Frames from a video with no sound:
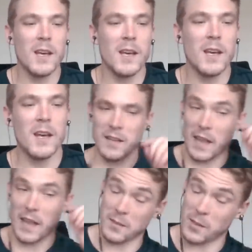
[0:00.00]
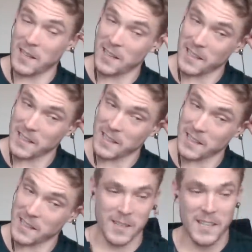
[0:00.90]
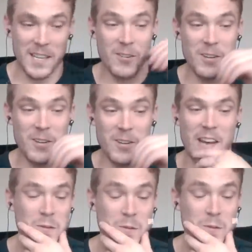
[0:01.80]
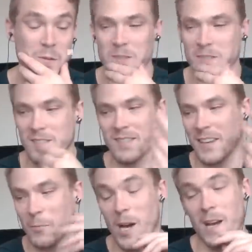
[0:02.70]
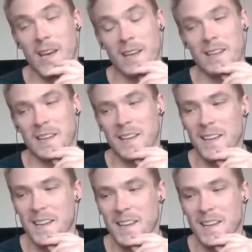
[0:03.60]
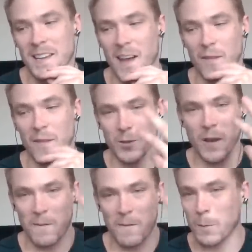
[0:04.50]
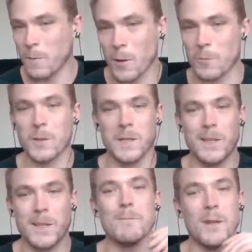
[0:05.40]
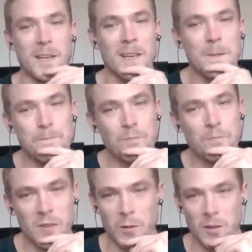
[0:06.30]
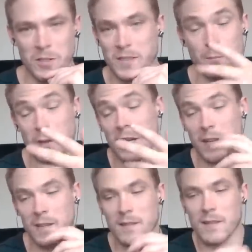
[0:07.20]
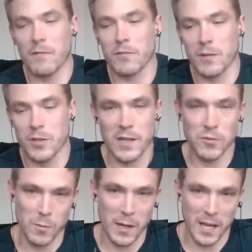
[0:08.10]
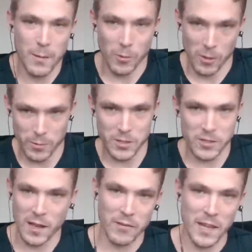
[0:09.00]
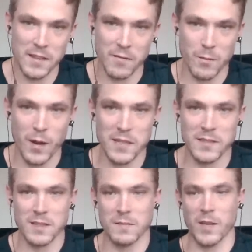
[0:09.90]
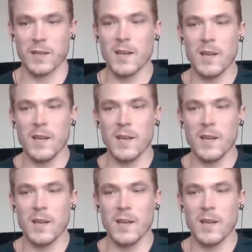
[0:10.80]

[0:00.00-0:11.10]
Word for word: I think that's something that like, definitely like hearing that from someone else is just like, wow. Yeah. Like I feel I feel felt really dumb, like, to a large extent, but I think it definitely transformed my game a little bit, just having that different mindset of like